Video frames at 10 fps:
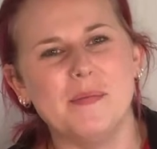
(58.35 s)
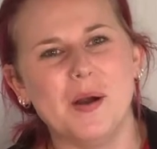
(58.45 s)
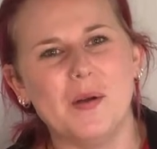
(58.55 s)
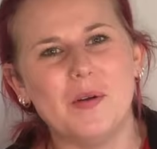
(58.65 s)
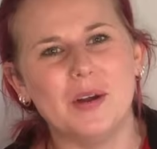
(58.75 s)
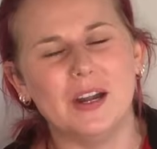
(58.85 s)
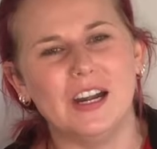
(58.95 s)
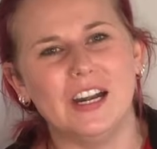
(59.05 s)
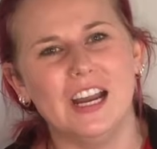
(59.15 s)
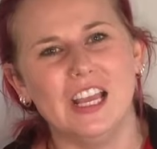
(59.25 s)

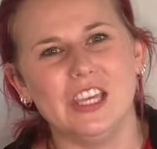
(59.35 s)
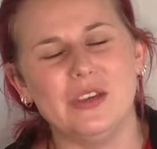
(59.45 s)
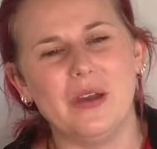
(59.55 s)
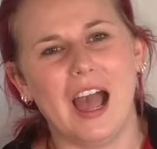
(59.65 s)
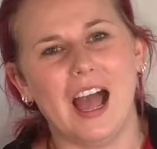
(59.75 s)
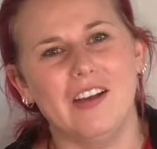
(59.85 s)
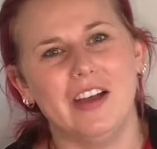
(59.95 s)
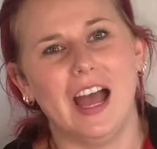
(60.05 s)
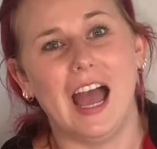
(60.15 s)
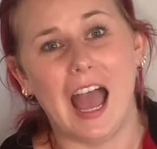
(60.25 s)
Or you have
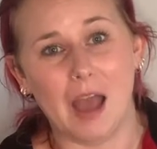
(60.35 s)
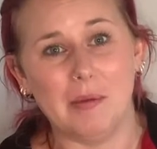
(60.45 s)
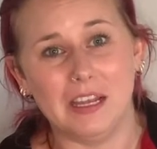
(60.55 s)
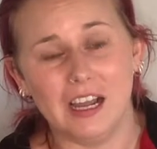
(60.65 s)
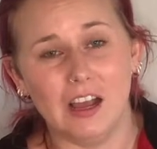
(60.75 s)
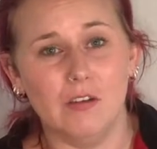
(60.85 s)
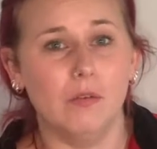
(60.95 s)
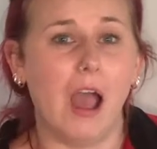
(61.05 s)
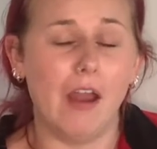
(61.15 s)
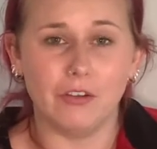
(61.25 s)
a habit of
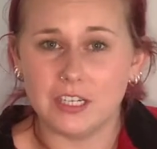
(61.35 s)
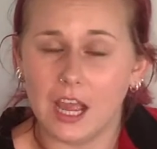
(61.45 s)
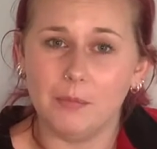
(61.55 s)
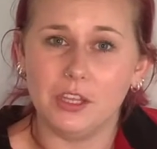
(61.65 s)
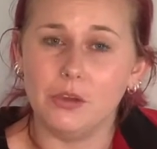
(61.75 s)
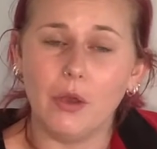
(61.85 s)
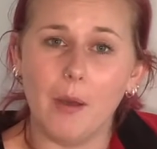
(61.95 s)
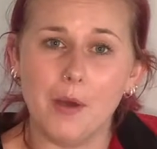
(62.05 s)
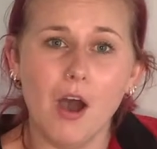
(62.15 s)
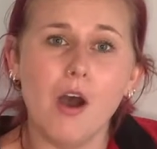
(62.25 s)
every time that you
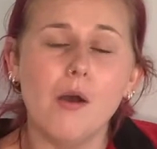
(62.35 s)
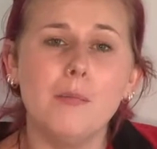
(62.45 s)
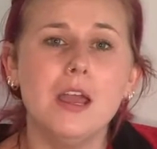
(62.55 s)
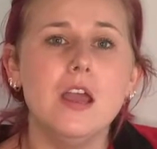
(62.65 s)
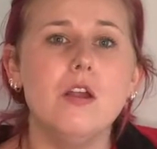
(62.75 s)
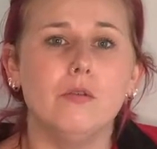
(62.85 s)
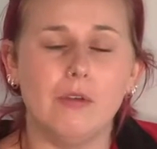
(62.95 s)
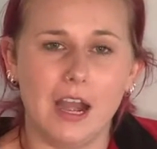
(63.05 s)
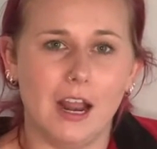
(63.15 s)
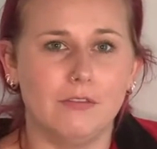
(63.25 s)
come home
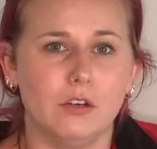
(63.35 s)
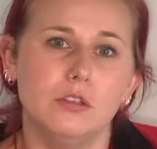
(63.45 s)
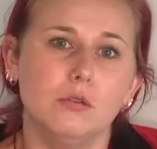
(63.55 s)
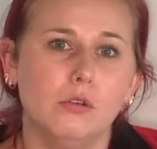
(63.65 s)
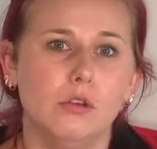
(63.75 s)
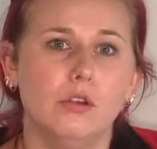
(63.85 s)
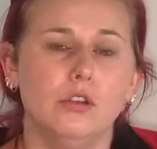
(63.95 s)
right after school,